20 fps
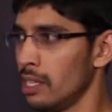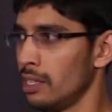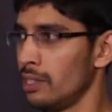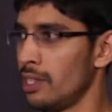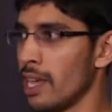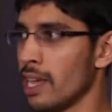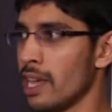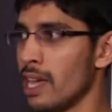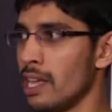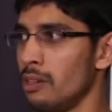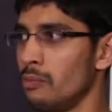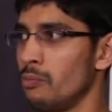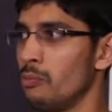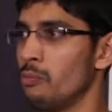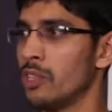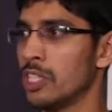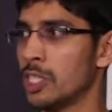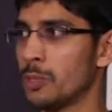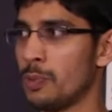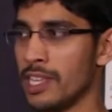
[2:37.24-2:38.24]
They can
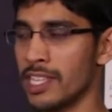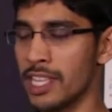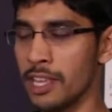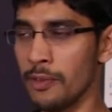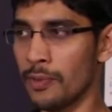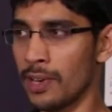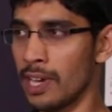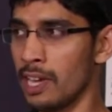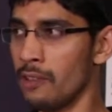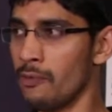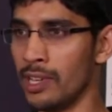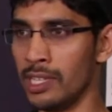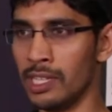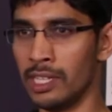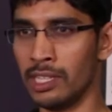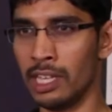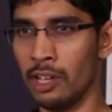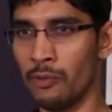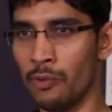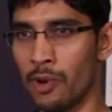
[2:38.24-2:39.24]
specify whether
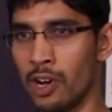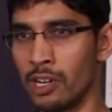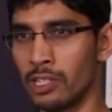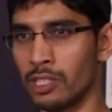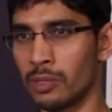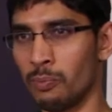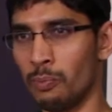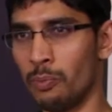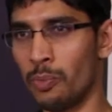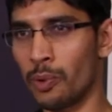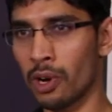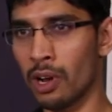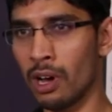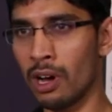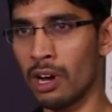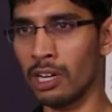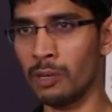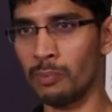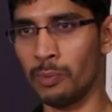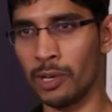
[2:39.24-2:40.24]
they want
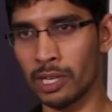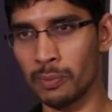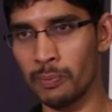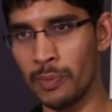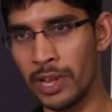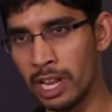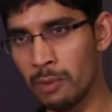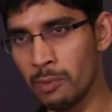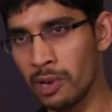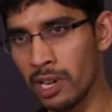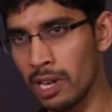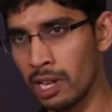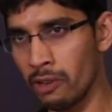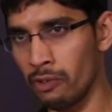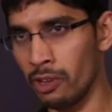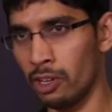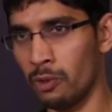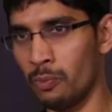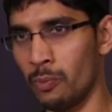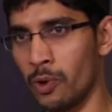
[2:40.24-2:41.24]
broad but minimal
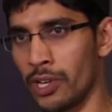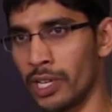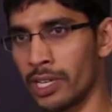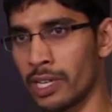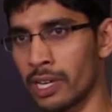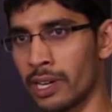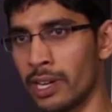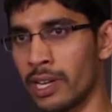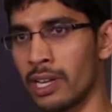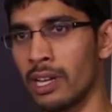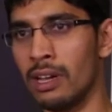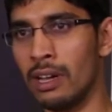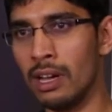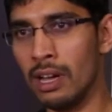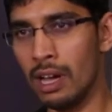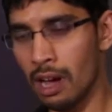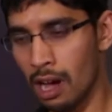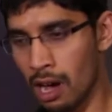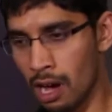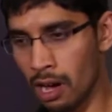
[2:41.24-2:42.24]
level of monitoring
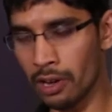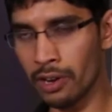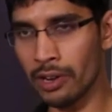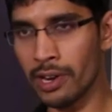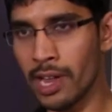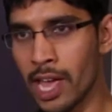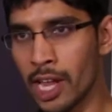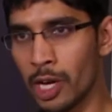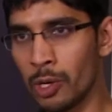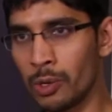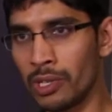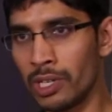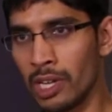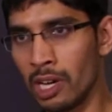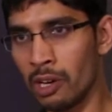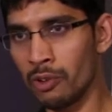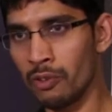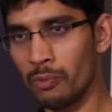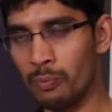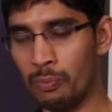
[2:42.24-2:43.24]
or narrowed
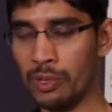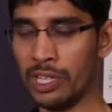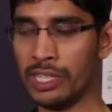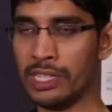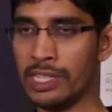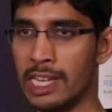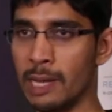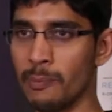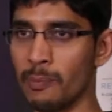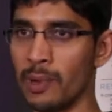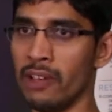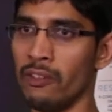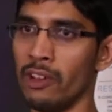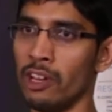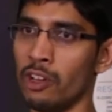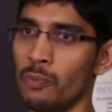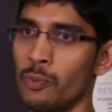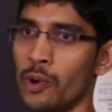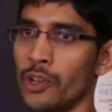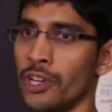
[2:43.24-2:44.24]
down but deep
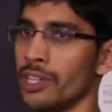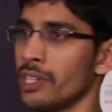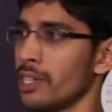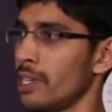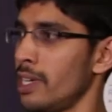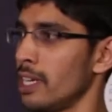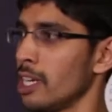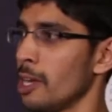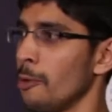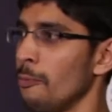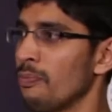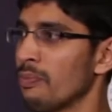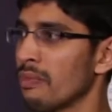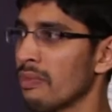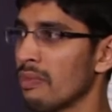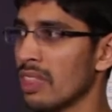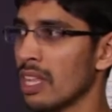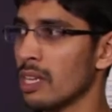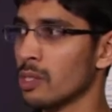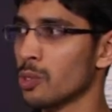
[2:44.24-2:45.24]
level of monitoring.
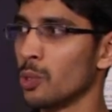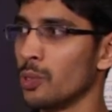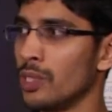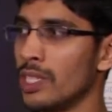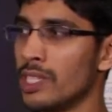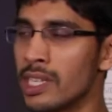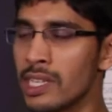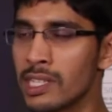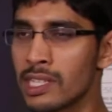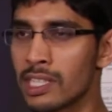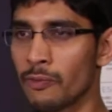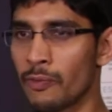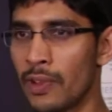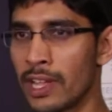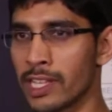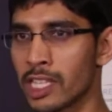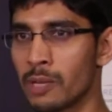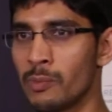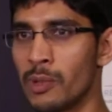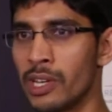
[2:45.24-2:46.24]
So this is the
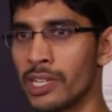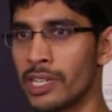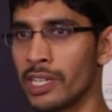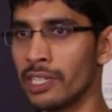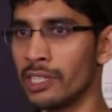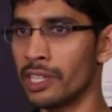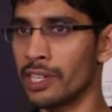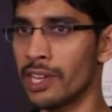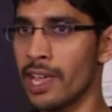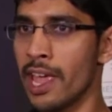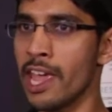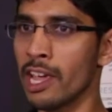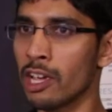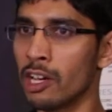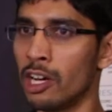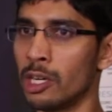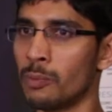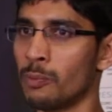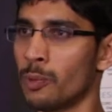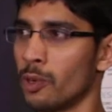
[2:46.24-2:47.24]
flexibility that
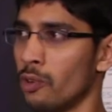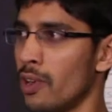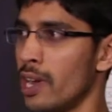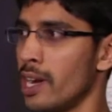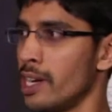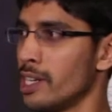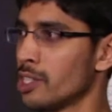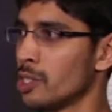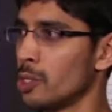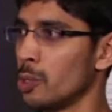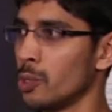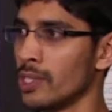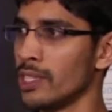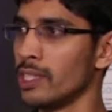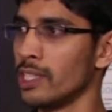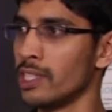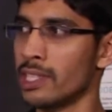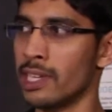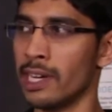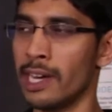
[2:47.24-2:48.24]
ACORD provides
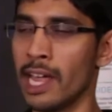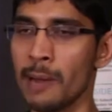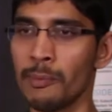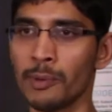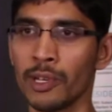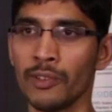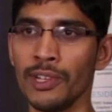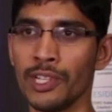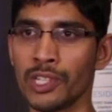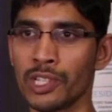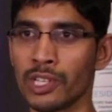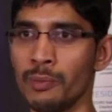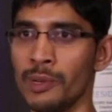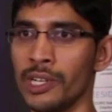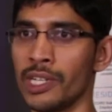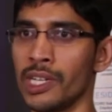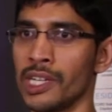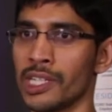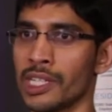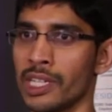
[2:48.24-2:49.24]
using this adaptive
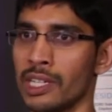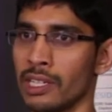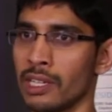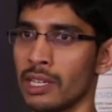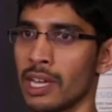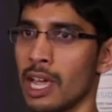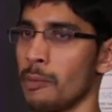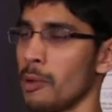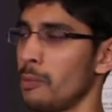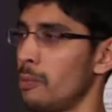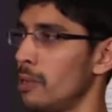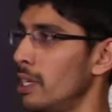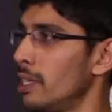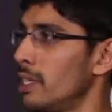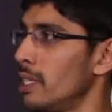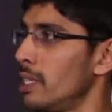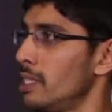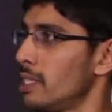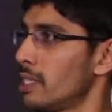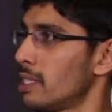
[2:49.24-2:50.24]
instrumentation
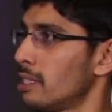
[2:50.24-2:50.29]
capability.